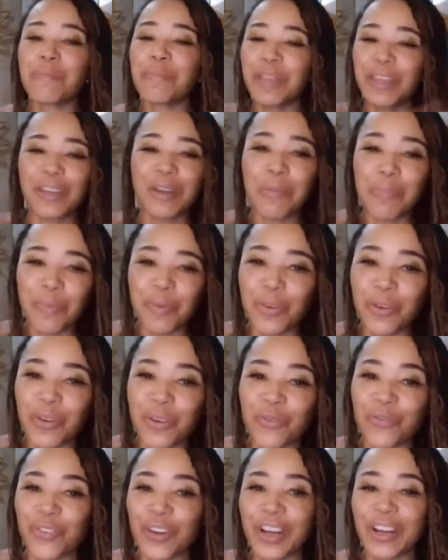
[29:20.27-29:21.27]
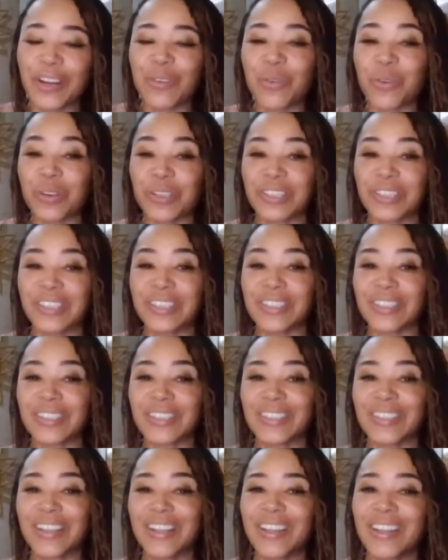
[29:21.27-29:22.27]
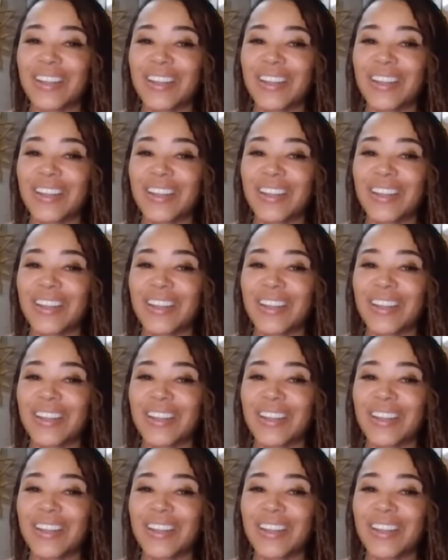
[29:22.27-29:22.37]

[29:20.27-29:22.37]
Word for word: picking up more freaking horses,